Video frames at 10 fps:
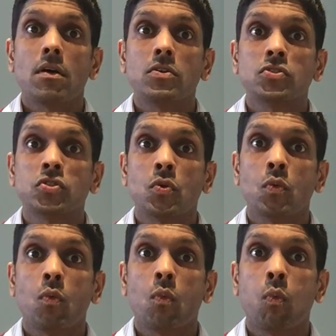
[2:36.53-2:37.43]

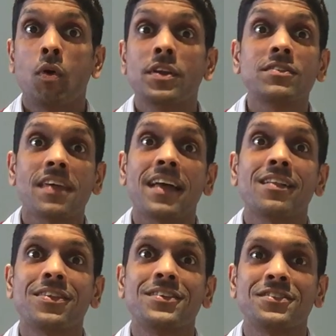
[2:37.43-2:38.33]
So what is the
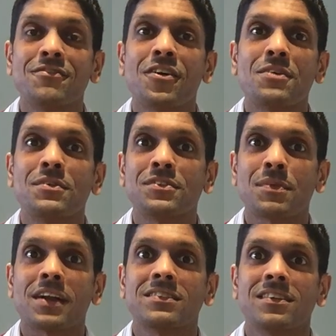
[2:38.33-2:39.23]
healthiest environment to
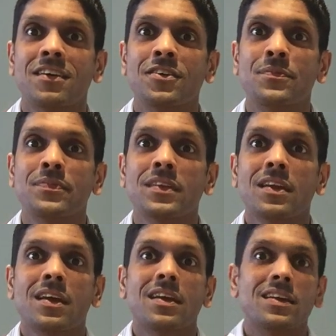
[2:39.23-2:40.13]
practice at home?
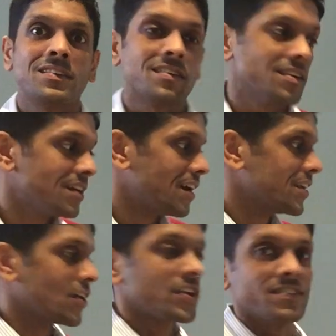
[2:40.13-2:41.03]
Is it a
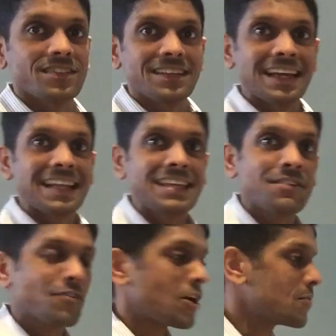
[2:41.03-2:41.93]
nice clean
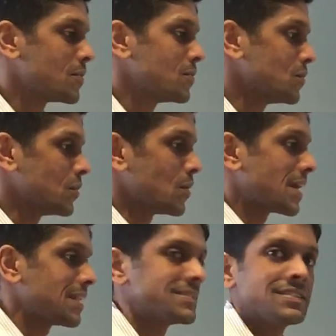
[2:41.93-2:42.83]
environment, no
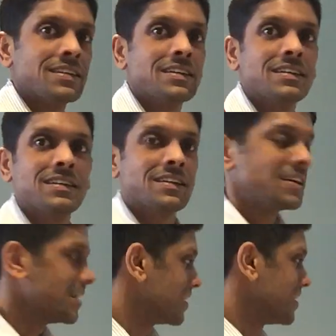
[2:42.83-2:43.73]
clutter,
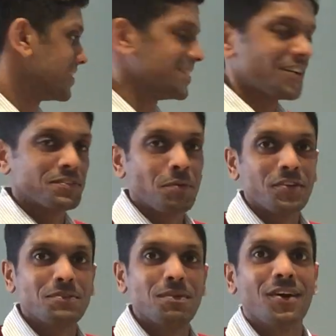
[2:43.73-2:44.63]
nice
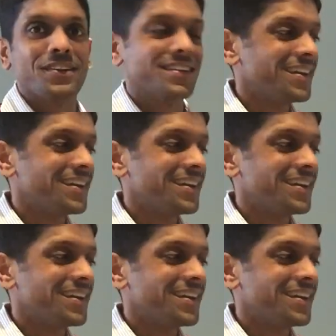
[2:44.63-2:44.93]
potted plant,